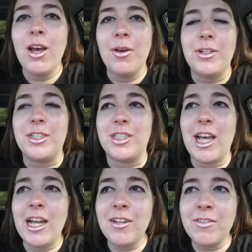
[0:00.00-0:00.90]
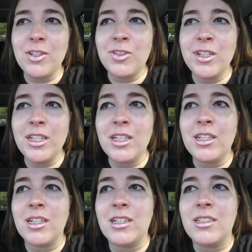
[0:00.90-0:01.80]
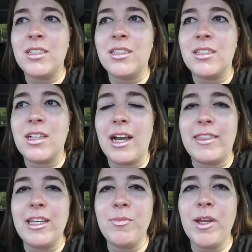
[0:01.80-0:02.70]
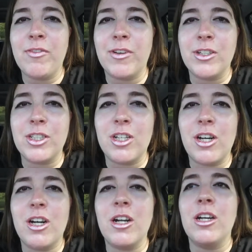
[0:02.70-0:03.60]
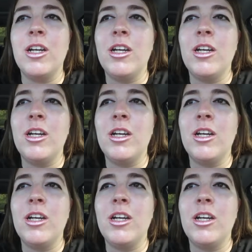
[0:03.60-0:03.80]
which is kind of annoying because I think my first car